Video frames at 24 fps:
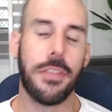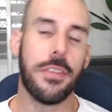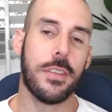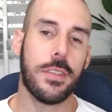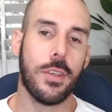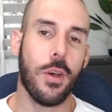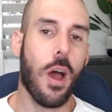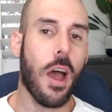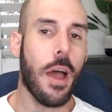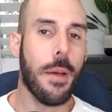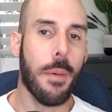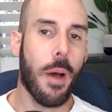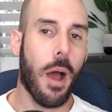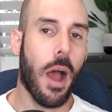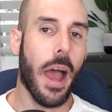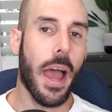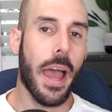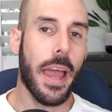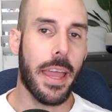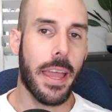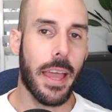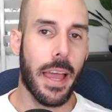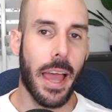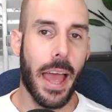the time,
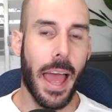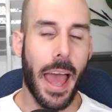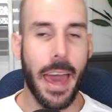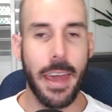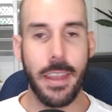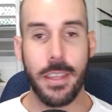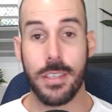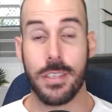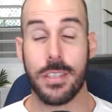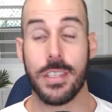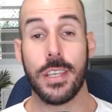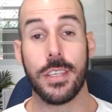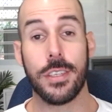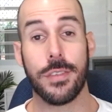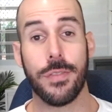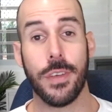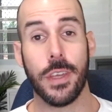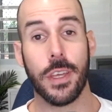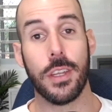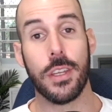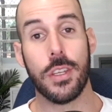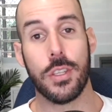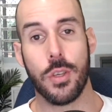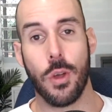I had a
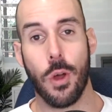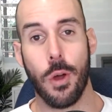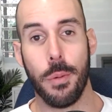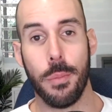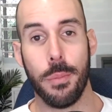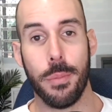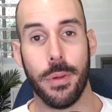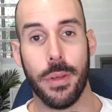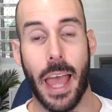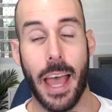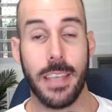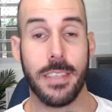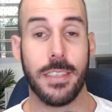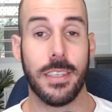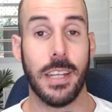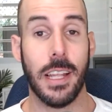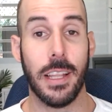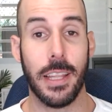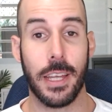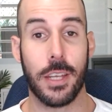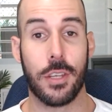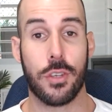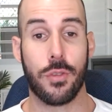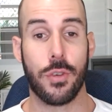six-figure job as an
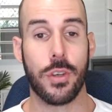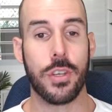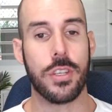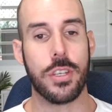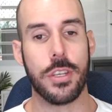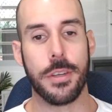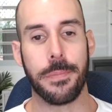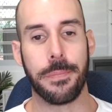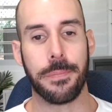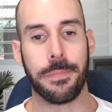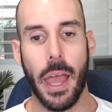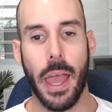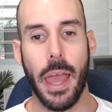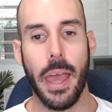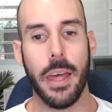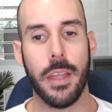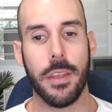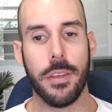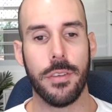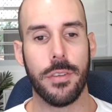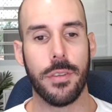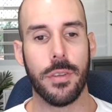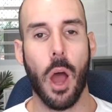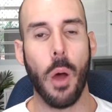electrician
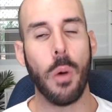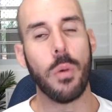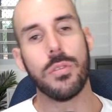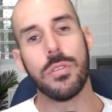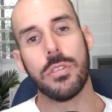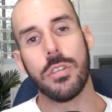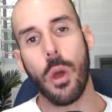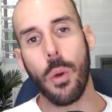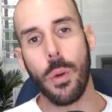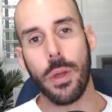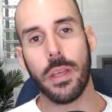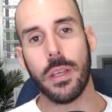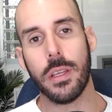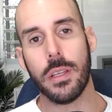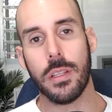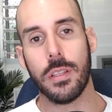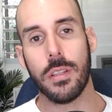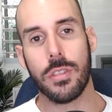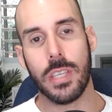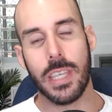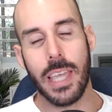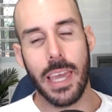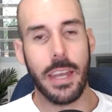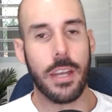and I was going
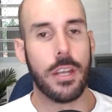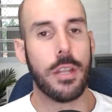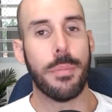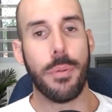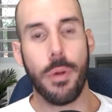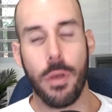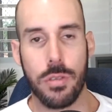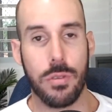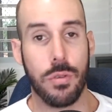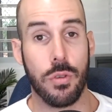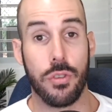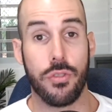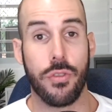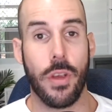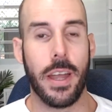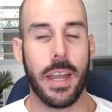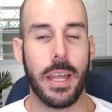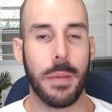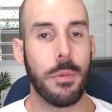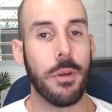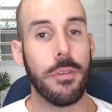to get into personal training.